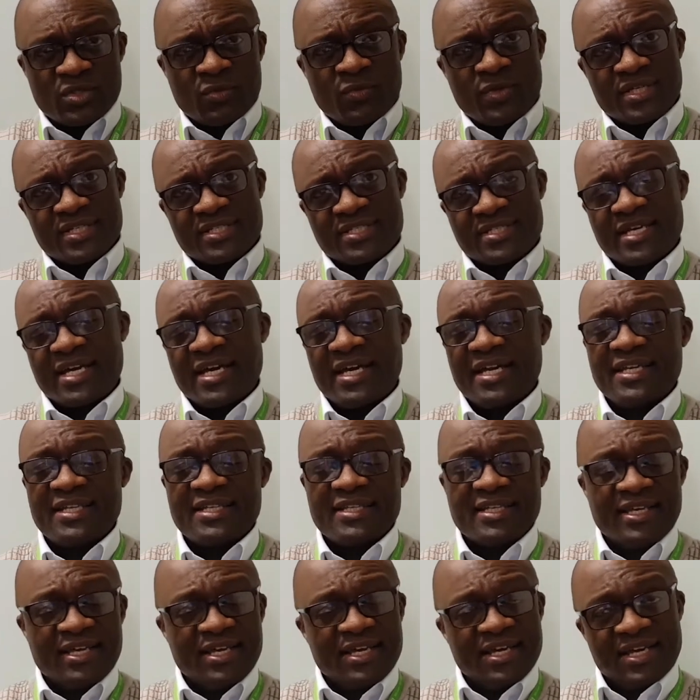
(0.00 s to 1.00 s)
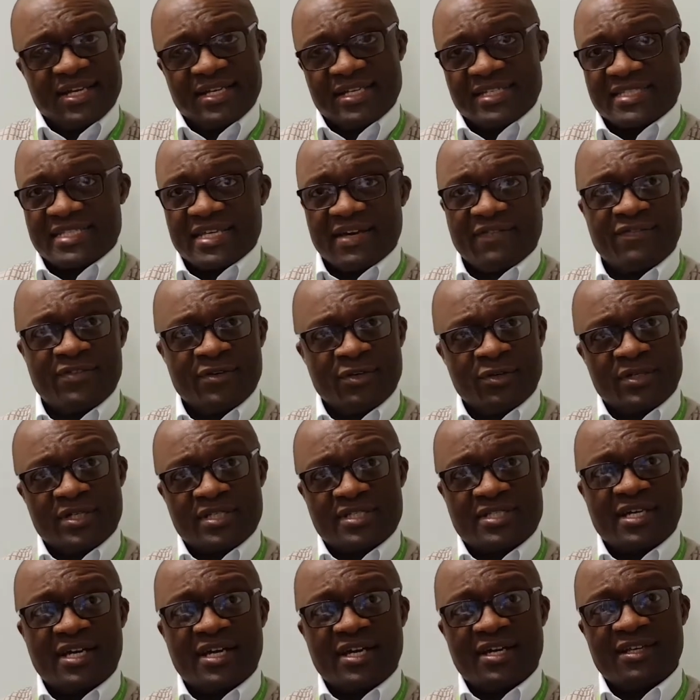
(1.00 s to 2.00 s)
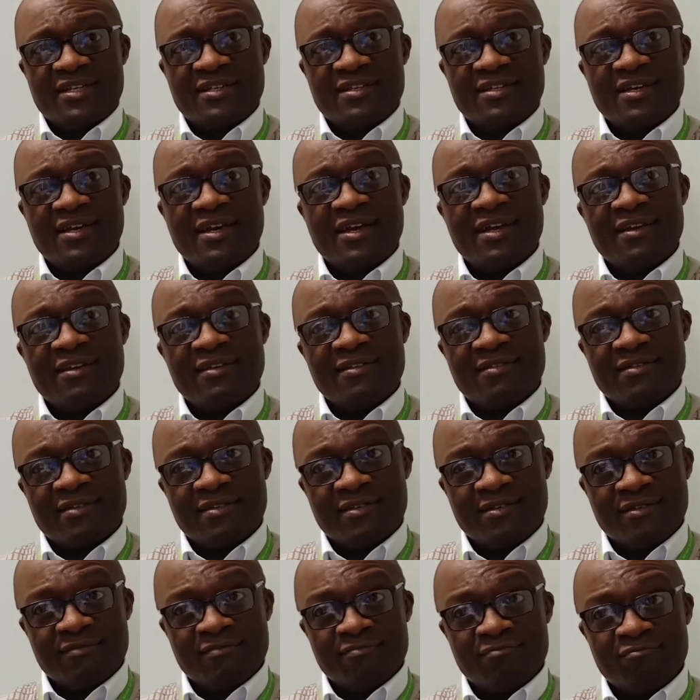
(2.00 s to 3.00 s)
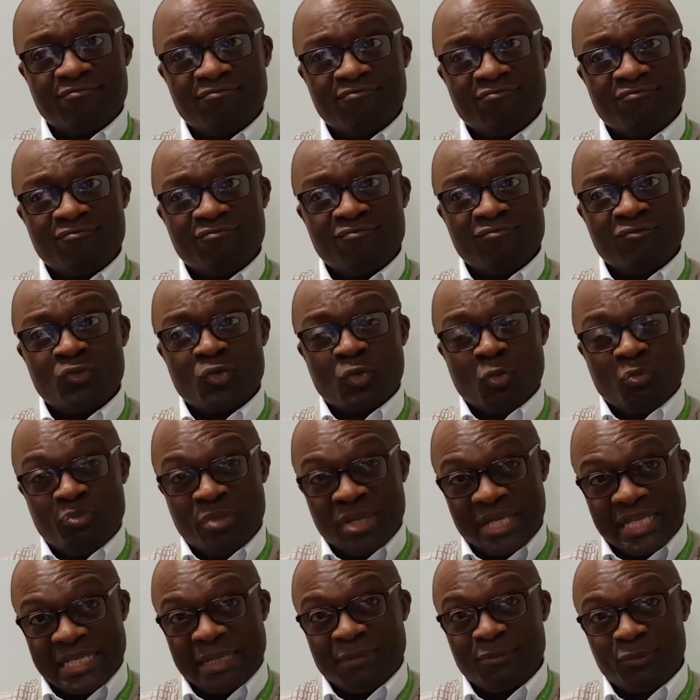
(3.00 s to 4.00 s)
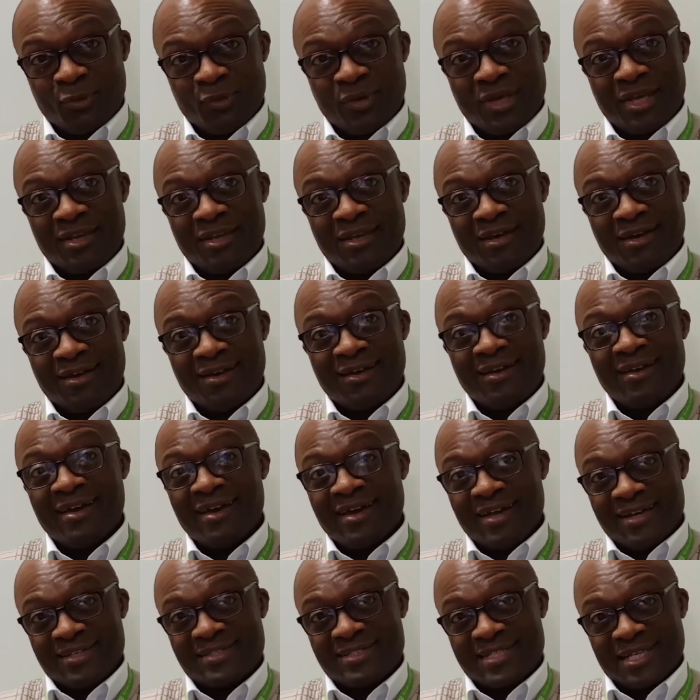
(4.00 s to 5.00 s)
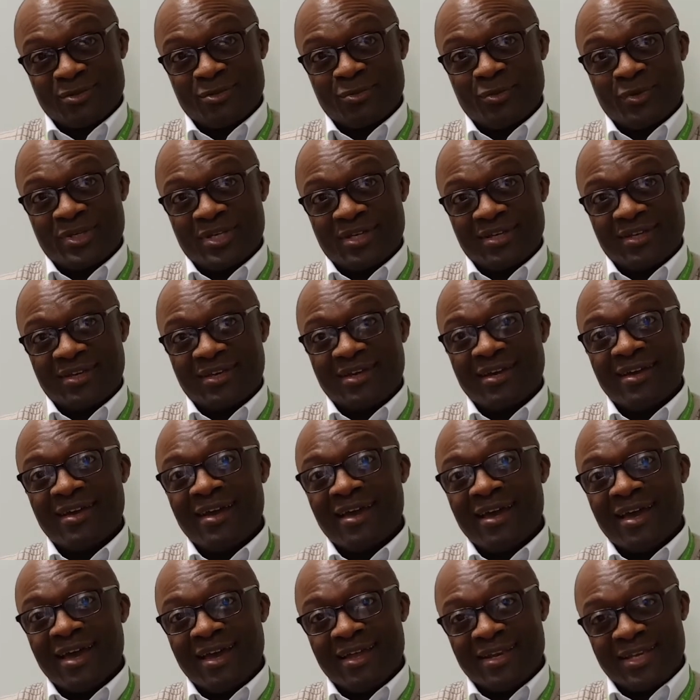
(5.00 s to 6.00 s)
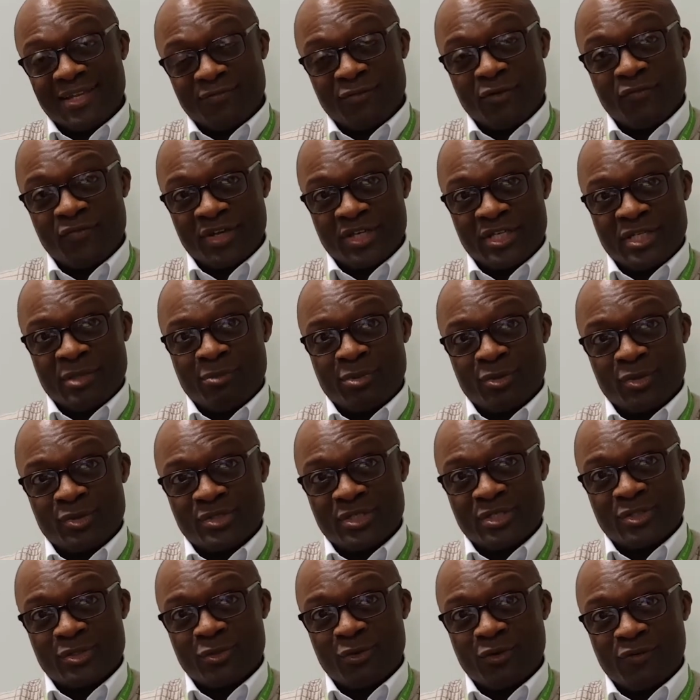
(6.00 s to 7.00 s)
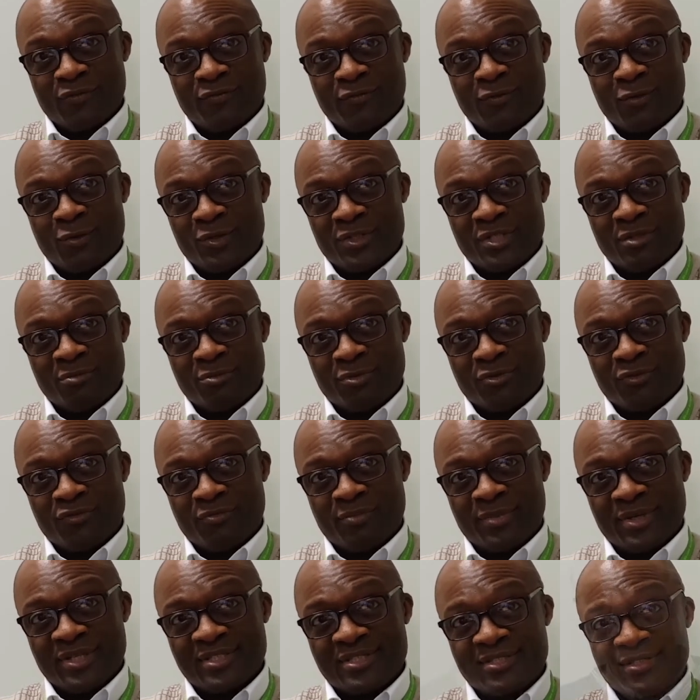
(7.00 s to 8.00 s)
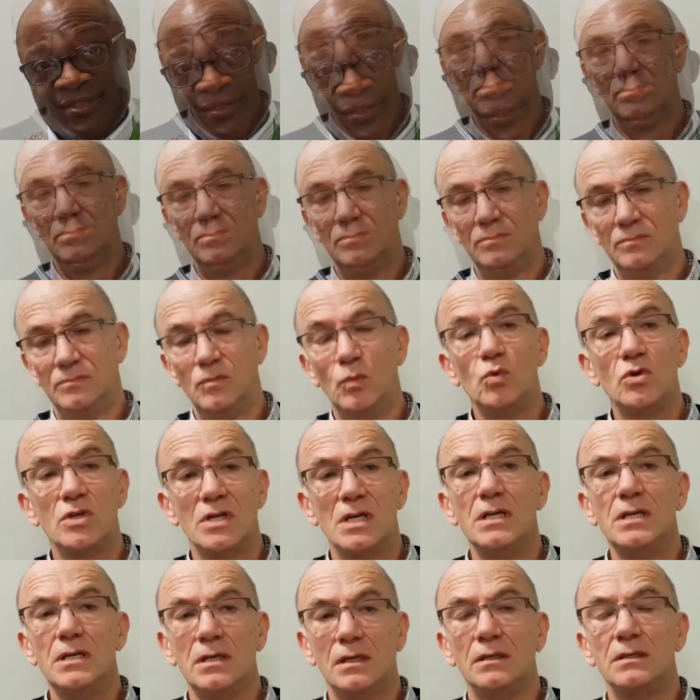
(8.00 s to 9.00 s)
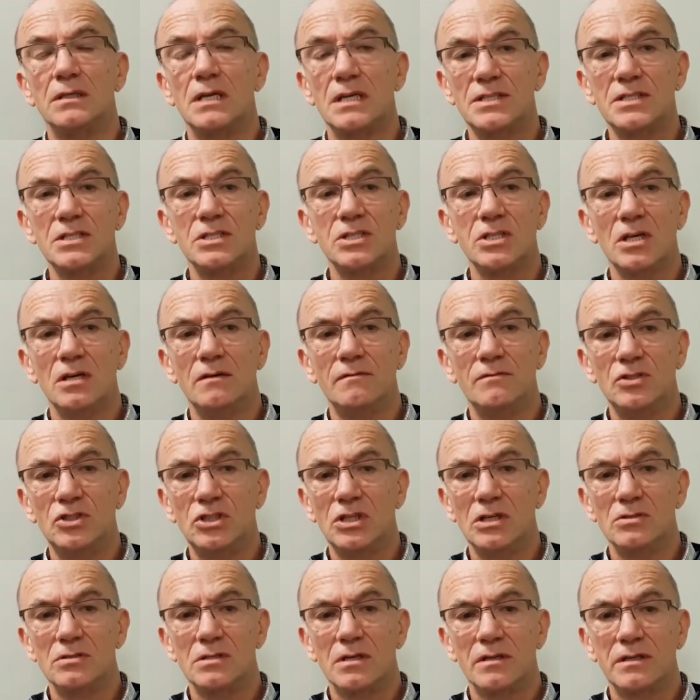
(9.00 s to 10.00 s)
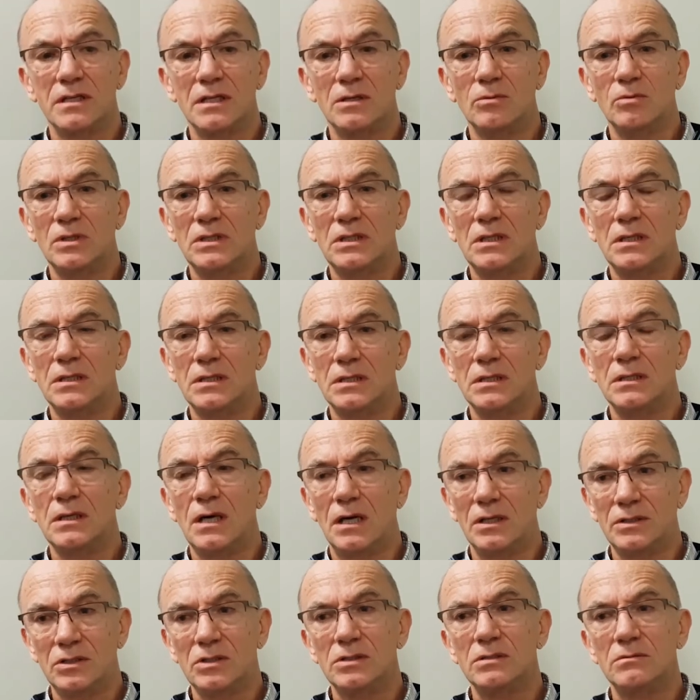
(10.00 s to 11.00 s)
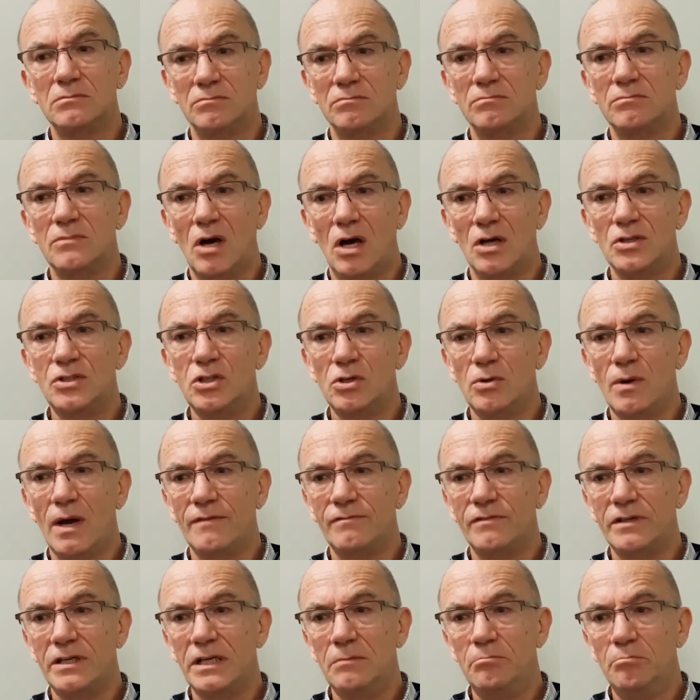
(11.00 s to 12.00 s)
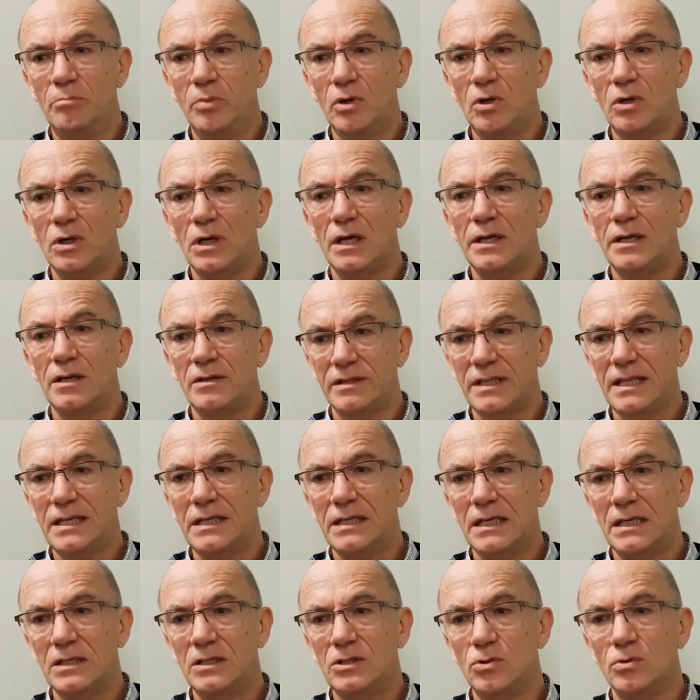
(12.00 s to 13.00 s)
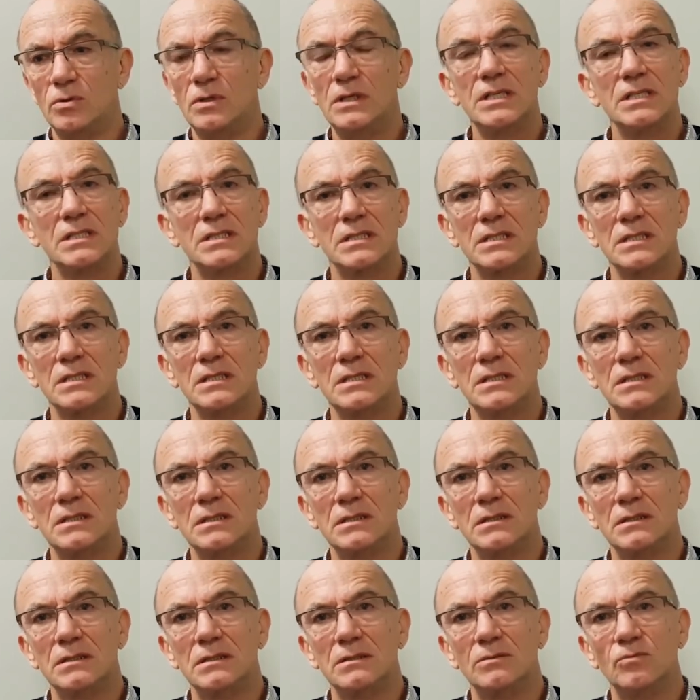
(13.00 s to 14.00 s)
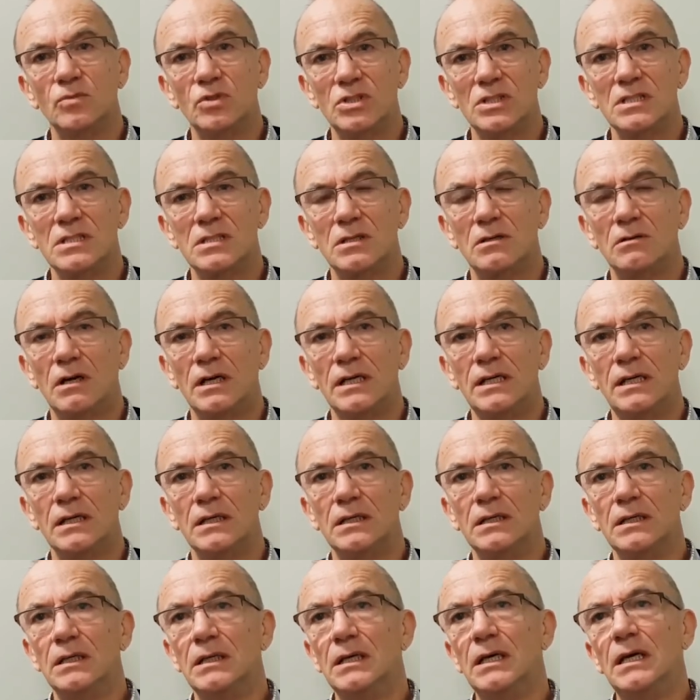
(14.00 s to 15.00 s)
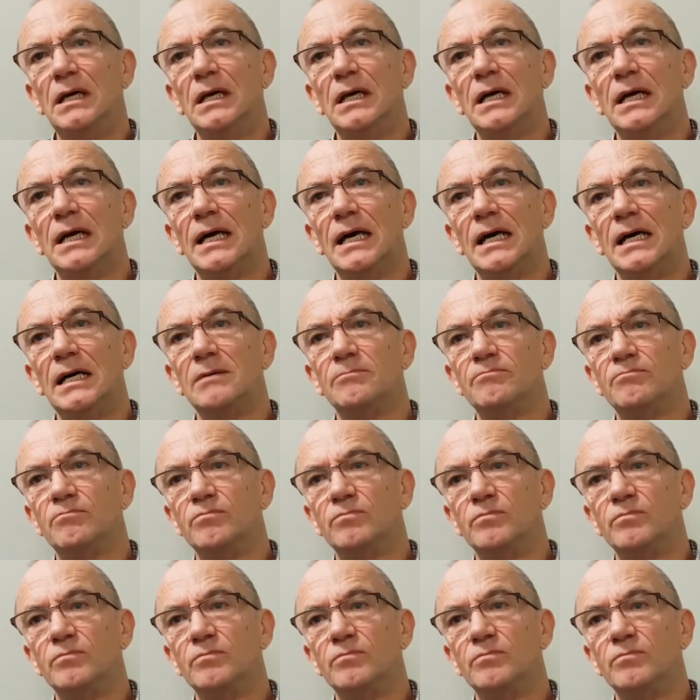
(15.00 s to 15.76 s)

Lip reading: on one side and the staff on the other side, and to bring them together and start working and evolving in the process of quality improvements. Well, yeah, as a service user, I think I do have an input, and I think they do listen, which is great. I